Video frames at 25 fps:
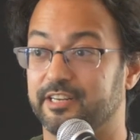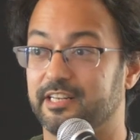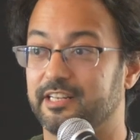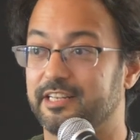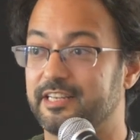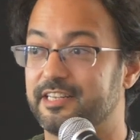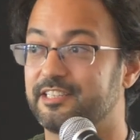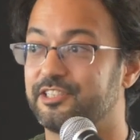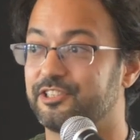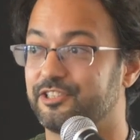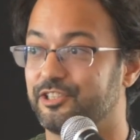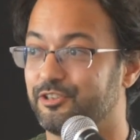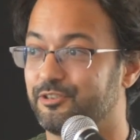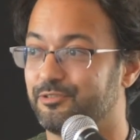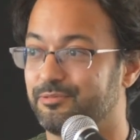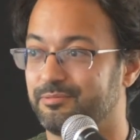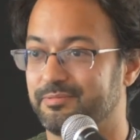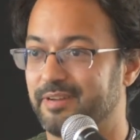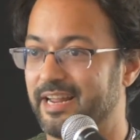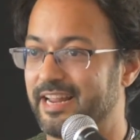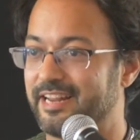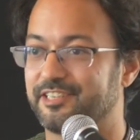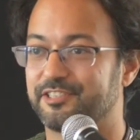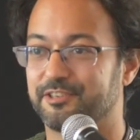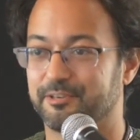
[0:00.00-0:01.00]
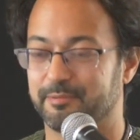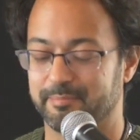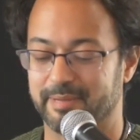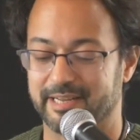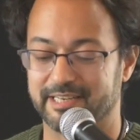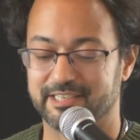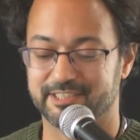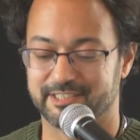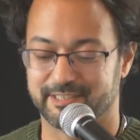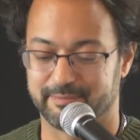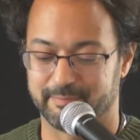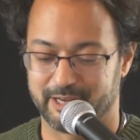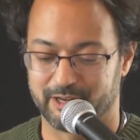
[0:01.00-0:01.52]
leads do a
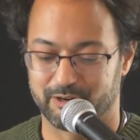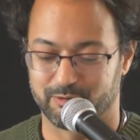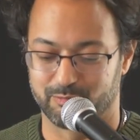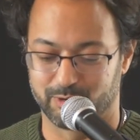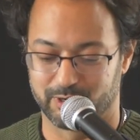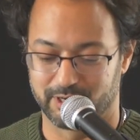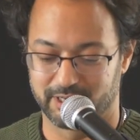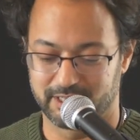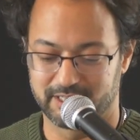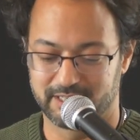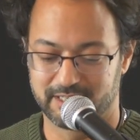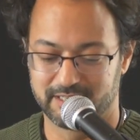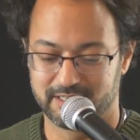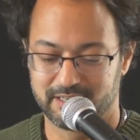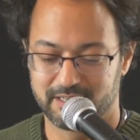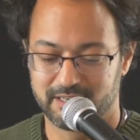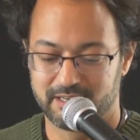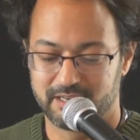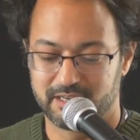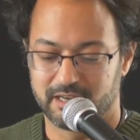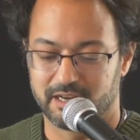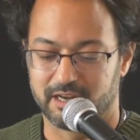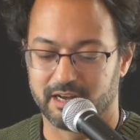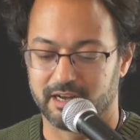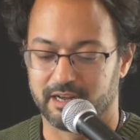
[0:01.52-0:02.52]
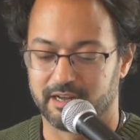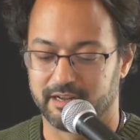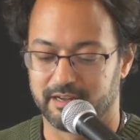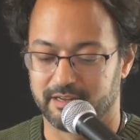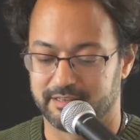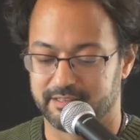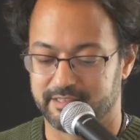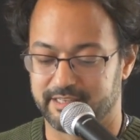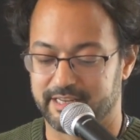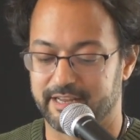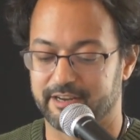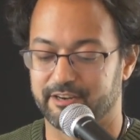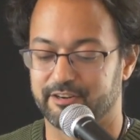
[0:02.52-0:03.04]
tremendous amount of work,
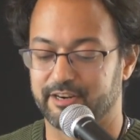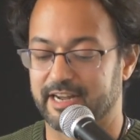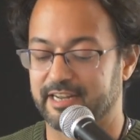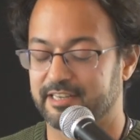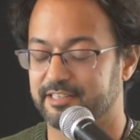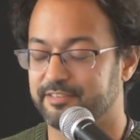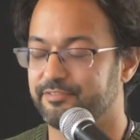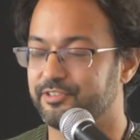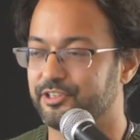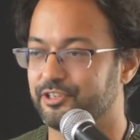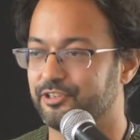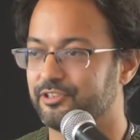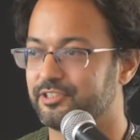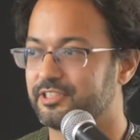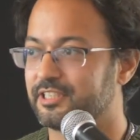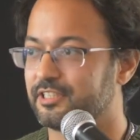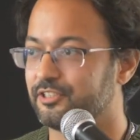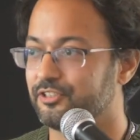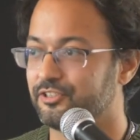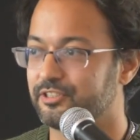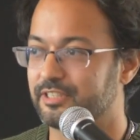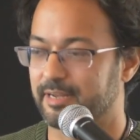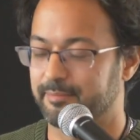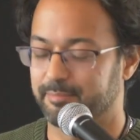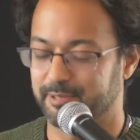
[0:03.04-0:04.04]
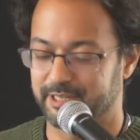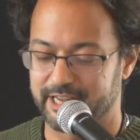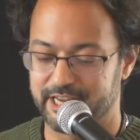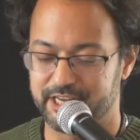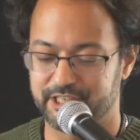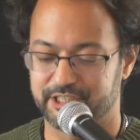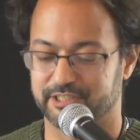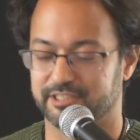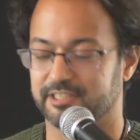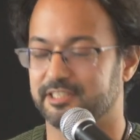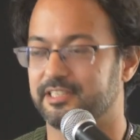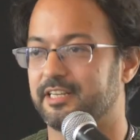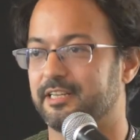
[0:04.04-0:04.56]
the interactive news and news
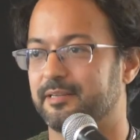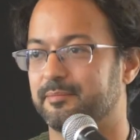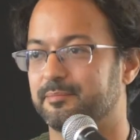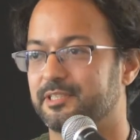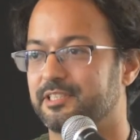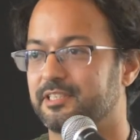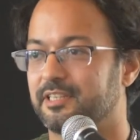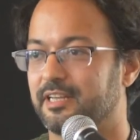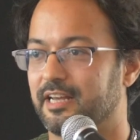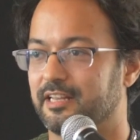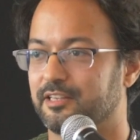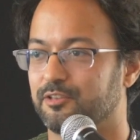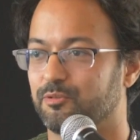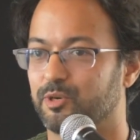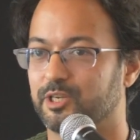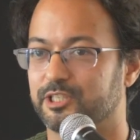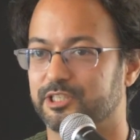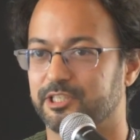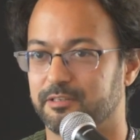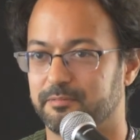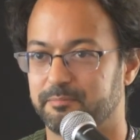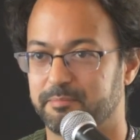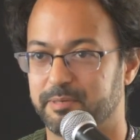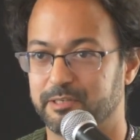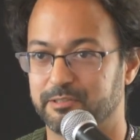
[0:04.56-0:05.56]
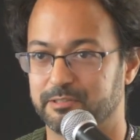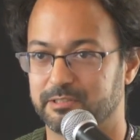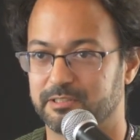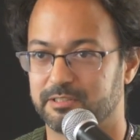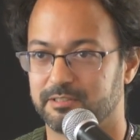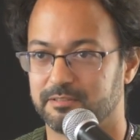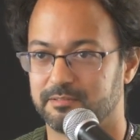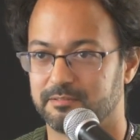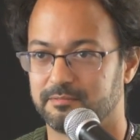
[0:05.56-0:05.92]
applications teams at the Washington Post.